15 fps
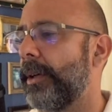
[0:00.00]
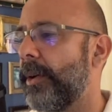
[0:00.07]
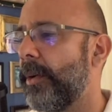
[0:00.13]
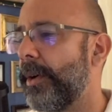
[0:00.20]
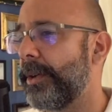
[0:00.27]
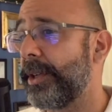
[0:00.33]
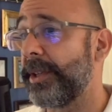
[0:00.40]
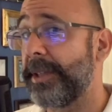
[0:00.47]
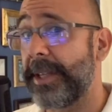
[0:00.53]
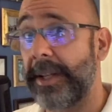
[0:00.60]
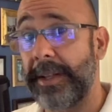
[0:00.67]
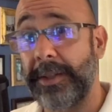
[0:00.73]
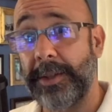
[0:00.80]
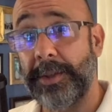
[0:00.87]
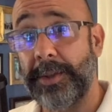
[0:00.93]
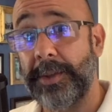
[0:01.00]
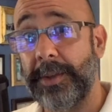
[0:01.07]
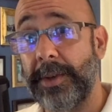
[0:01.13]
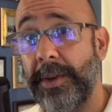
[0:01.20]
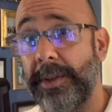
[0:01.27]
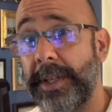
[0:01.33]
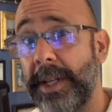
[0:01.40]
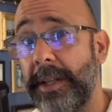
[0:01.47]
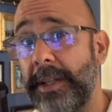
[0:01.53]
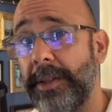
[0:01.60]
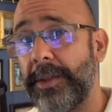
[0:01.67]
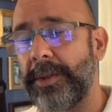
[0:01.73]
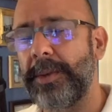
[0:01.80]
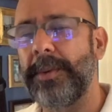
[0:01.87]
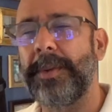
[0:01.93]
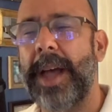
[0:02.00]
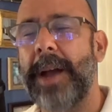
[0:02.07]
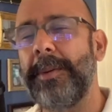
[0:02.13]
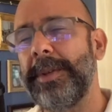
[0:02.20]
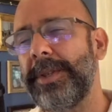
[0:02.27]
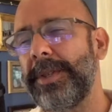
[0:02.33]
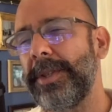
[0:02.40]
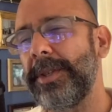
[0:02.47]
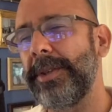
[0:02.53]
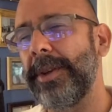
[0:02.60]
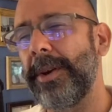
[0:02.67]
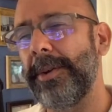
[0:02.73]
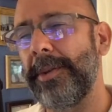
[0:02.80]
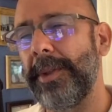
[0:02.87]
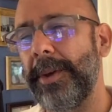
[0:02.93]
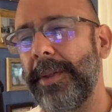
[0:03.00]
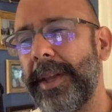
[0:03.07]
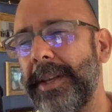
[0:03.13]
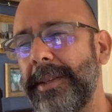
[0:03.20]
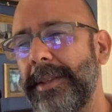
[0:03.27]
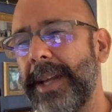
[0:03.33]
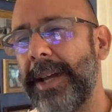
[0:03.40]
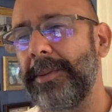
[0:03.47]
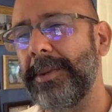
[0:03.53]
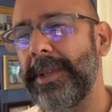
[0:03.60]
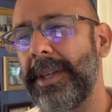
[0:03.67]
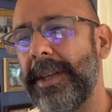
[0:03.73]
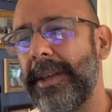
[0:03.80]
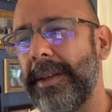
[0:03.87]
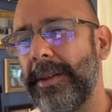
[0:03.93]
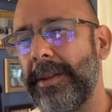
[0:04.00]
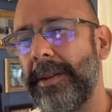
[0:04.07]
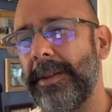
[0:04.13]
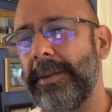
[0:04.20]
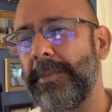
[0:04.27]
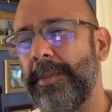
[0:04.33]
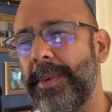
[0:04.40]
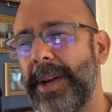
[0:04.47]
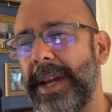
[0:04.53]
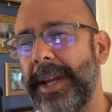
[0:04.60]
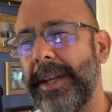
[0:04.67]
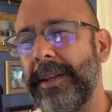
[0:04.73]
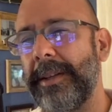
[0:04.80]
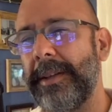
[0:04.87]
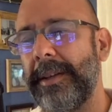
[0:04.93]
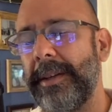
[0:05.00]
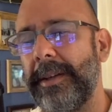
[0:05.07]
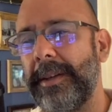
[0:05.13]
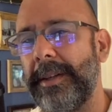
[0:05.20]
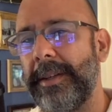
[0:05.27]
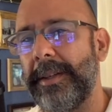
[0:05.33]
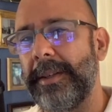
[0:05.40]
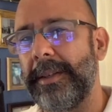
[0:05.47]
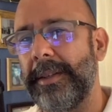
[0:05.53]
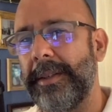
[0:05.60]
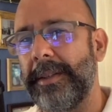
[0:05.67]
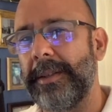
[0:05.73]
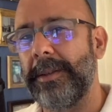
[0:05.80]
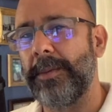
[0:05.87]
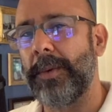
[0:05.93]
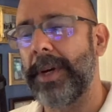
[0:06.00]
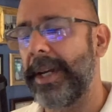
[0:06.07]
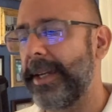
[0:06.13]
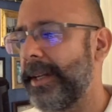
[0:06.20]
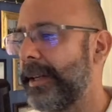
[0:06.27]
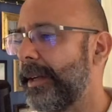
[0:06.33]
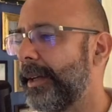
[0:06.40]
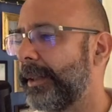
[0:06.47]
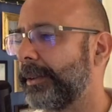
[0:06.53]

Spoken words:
Or just telling the truth. How would she know though that his dad was killed by Whitey?